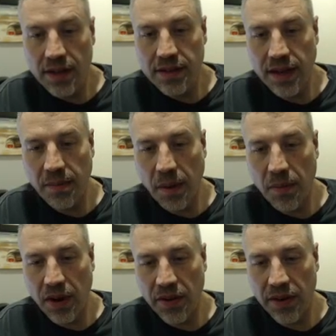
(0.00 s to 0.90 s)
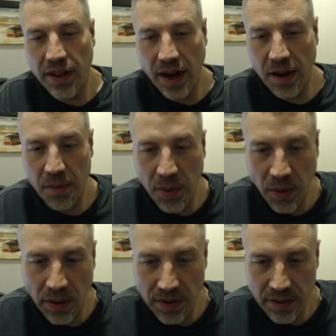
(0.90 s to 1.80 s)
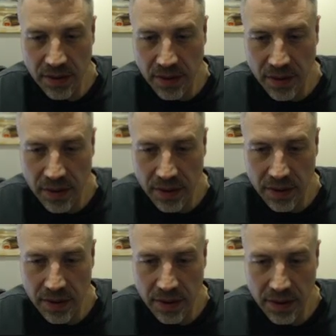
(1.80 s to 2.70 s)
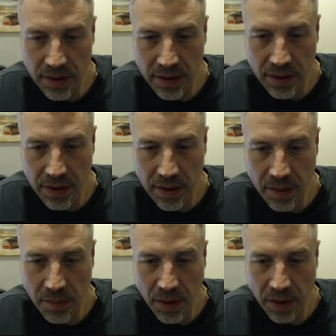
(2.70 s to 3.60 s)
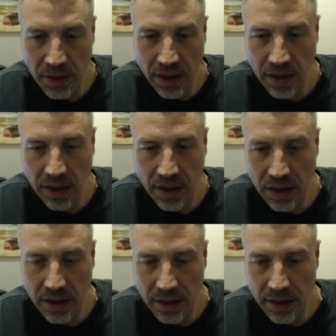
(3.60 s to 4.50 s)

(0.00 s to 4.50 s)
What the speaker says: take my brother to the airport, so I'm probably not going to